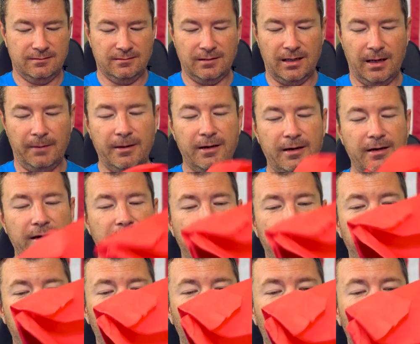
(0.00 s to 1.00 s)
I'm going to need a
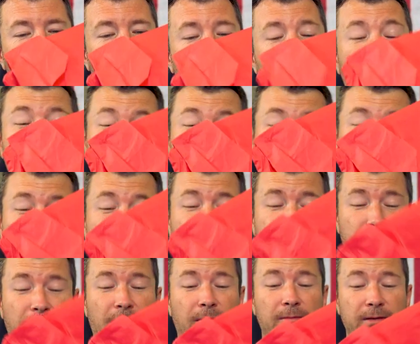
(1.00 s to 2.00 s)
bigger wall. Actually, I'm
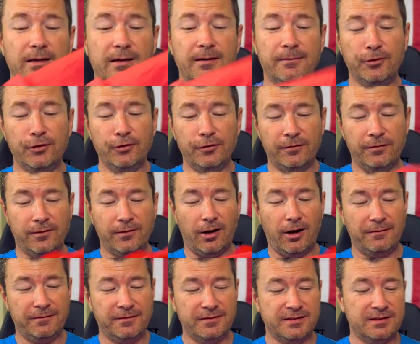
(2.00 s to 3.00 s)
probably going to move
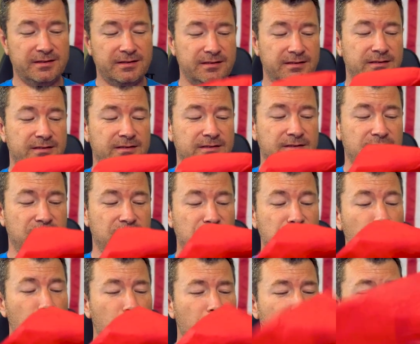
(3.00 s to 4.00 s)
offices,
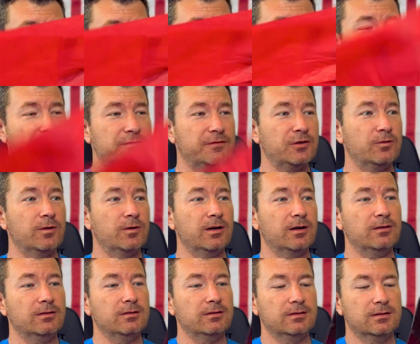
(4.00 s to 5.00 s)
studios, if you
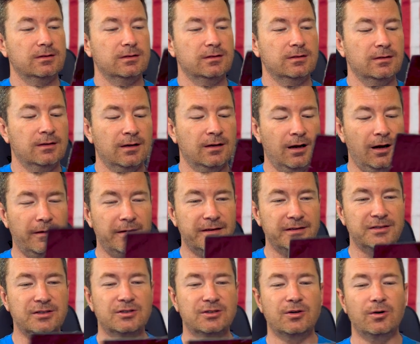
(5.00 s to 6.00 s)
will. Oh,
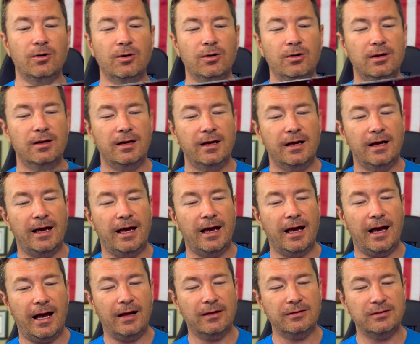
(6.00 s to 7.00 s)
this is cool.
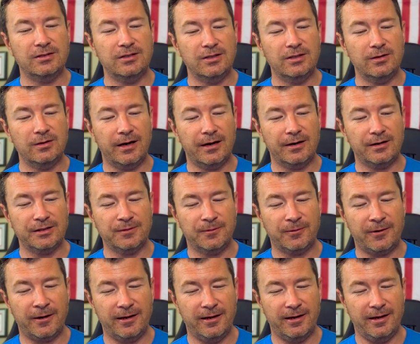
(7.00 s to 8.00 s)
Altitude air
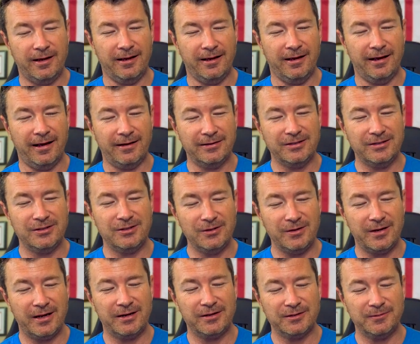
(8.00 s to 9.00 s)
spray, altitude
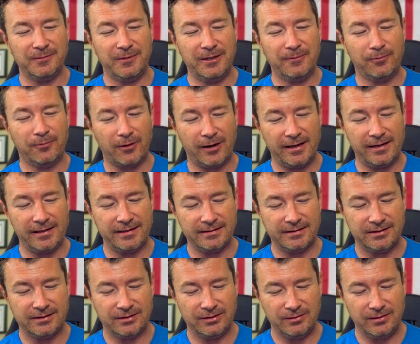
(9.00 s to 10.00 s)
airspeed
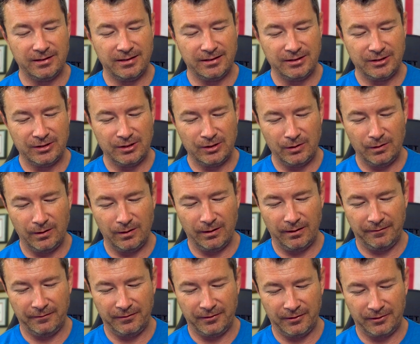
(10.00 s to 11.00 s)
brains. You need two
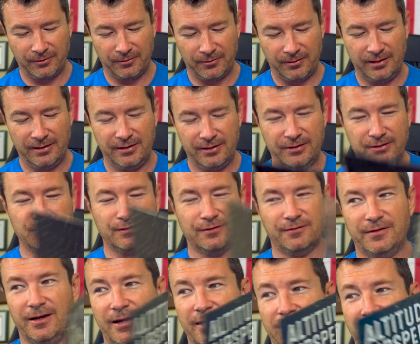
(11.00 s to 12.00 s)
of the three to
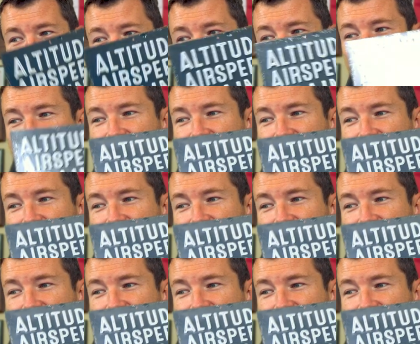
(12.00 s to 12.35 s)
survive.